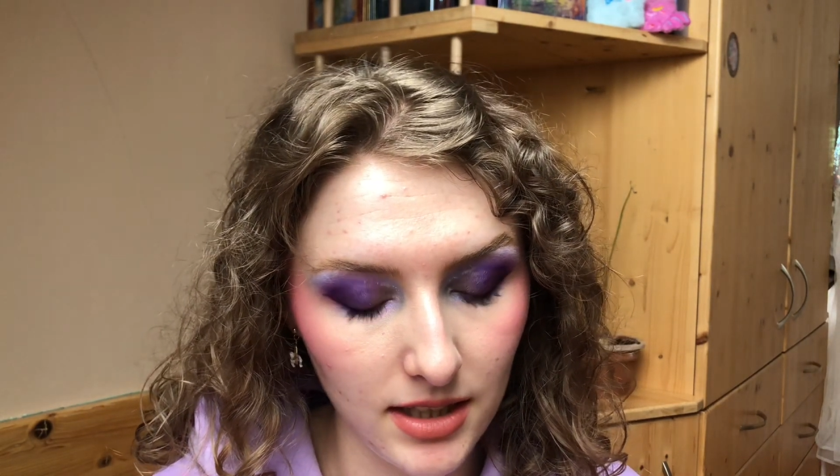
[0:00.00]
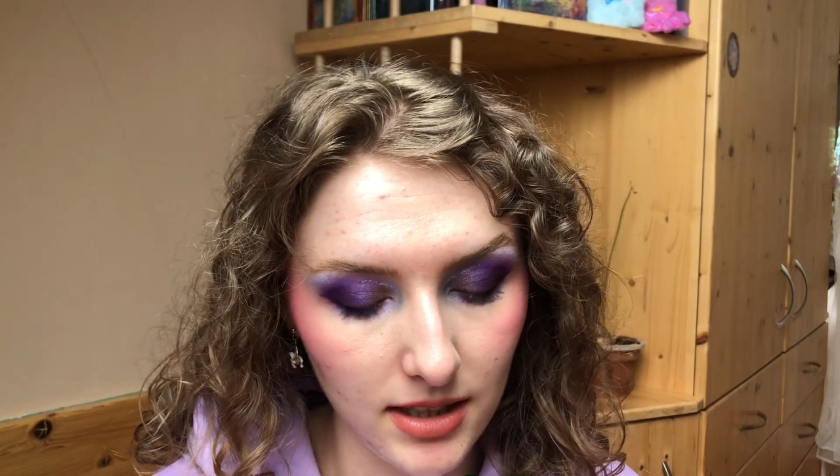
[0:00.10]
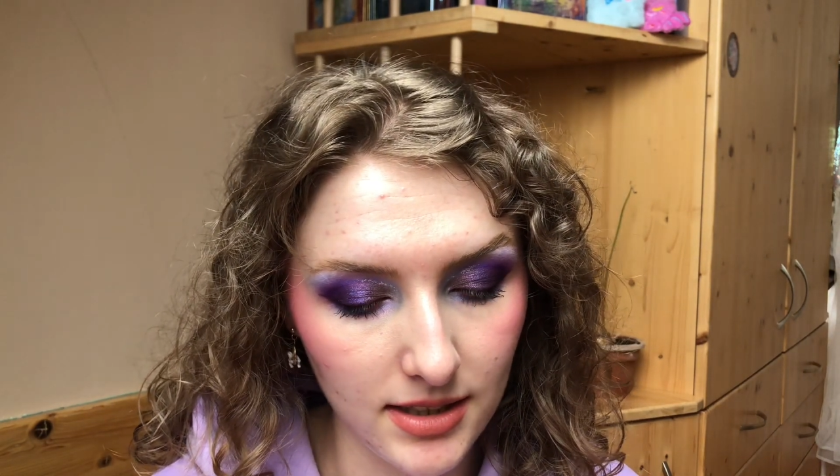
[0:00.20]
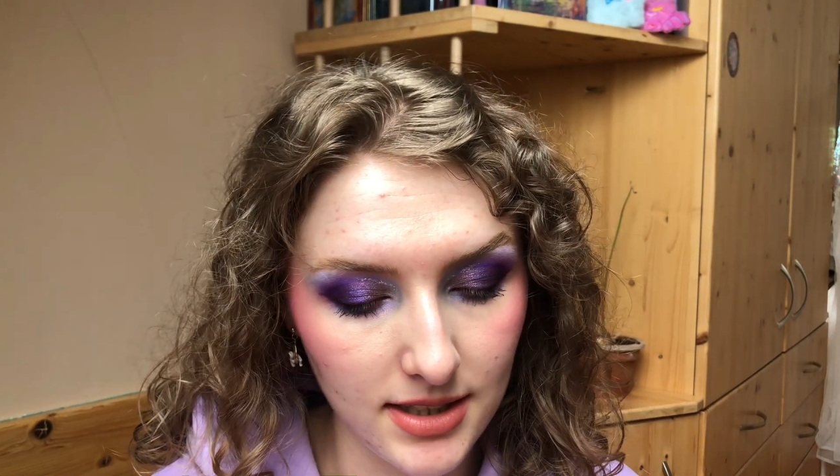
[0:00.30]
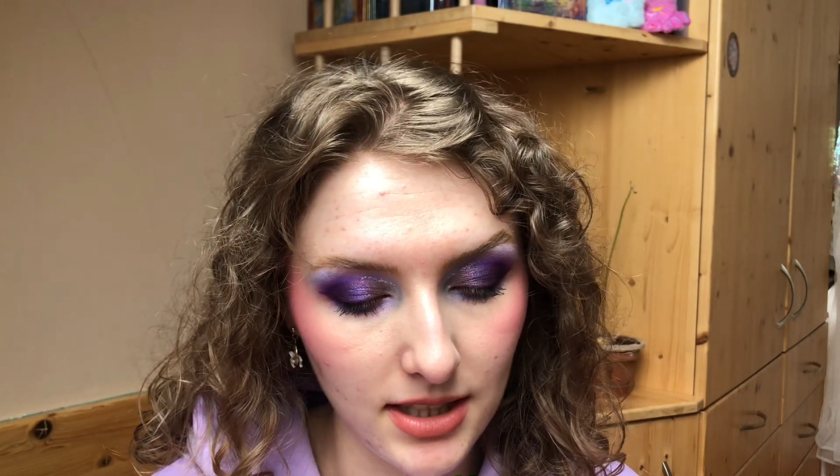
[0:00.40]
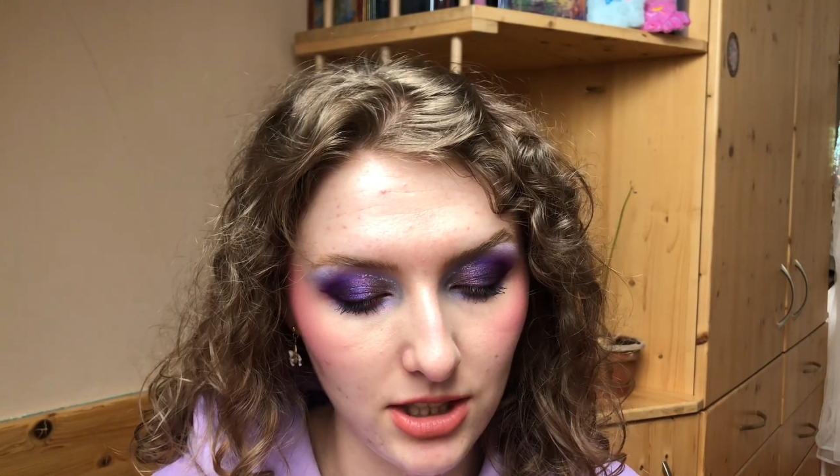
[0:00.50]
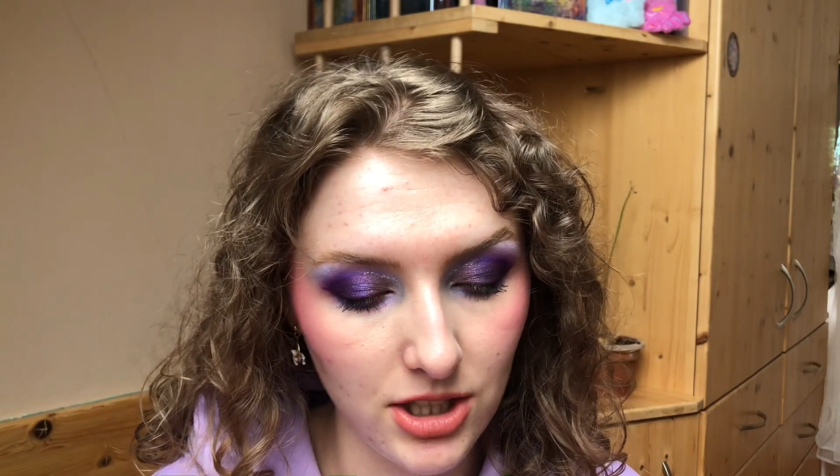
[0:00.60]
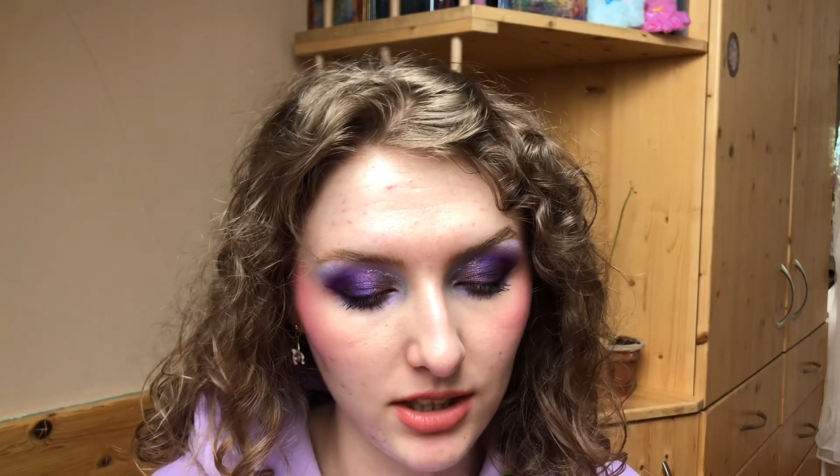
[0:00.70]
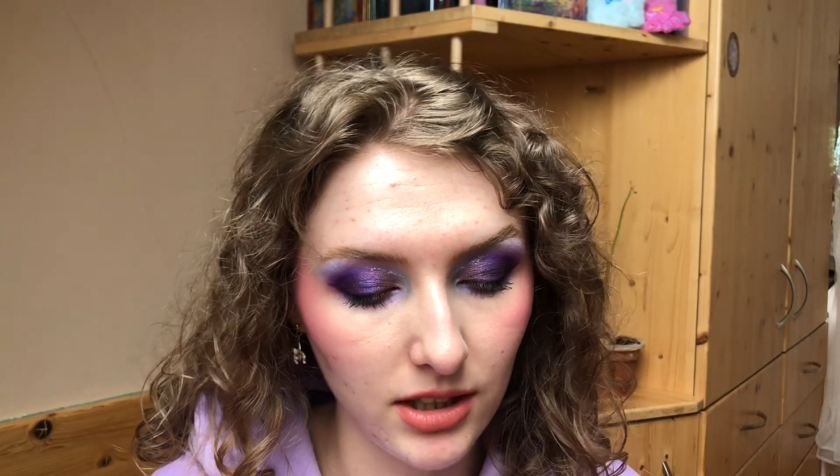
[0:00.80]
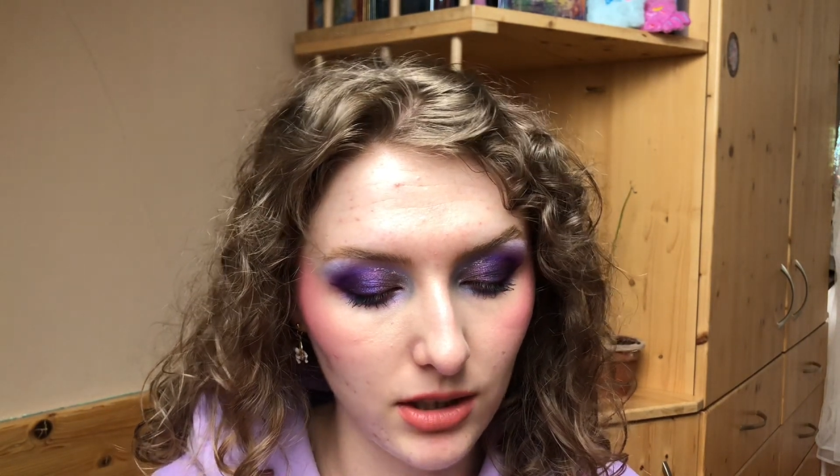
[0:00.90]
it's the
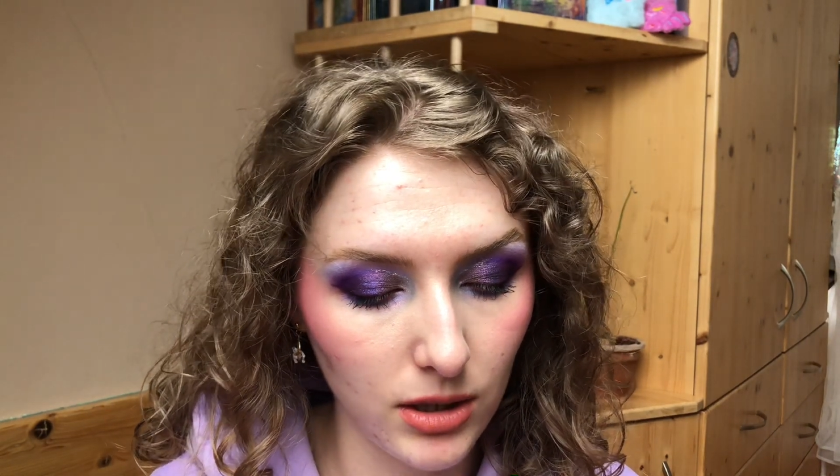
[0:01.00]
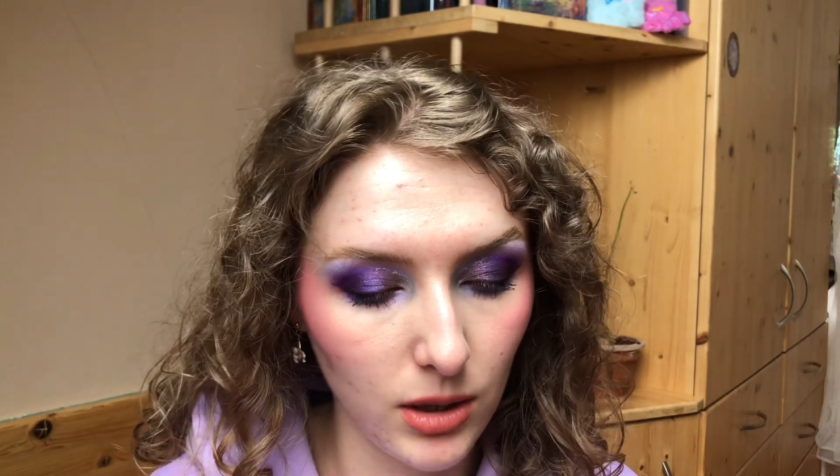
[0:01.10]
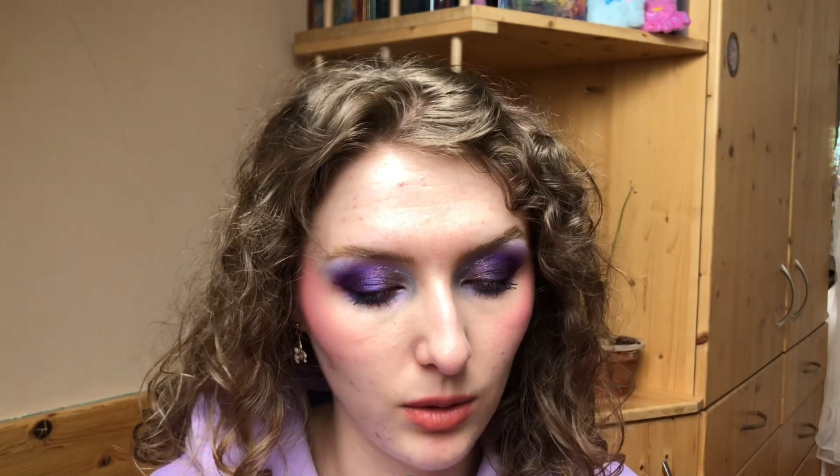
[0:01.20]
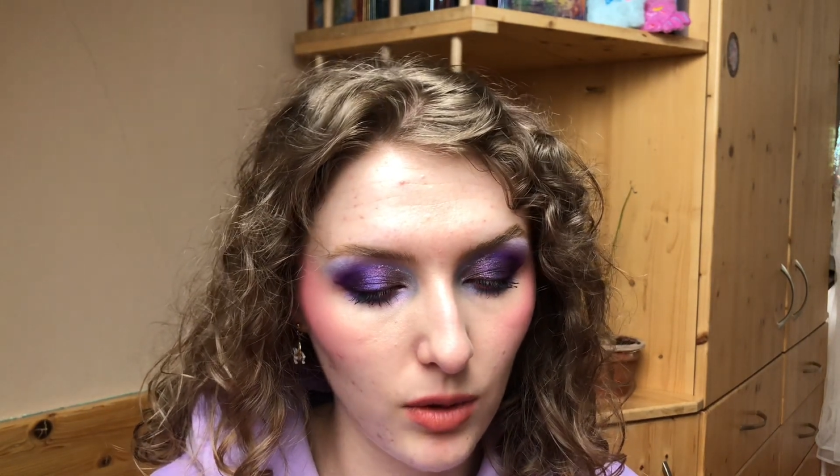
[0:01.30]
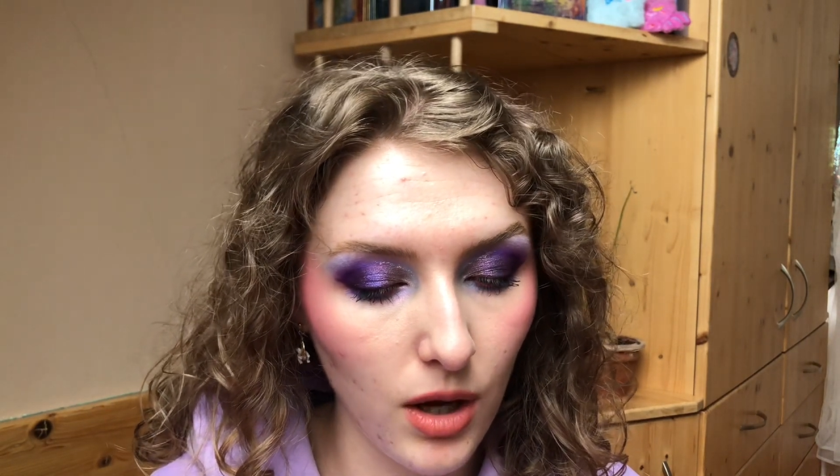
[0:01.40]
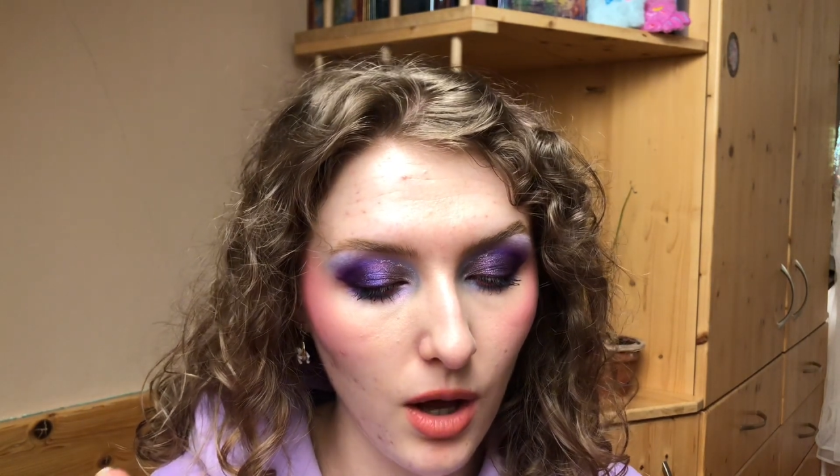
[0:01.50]
Jenny Glow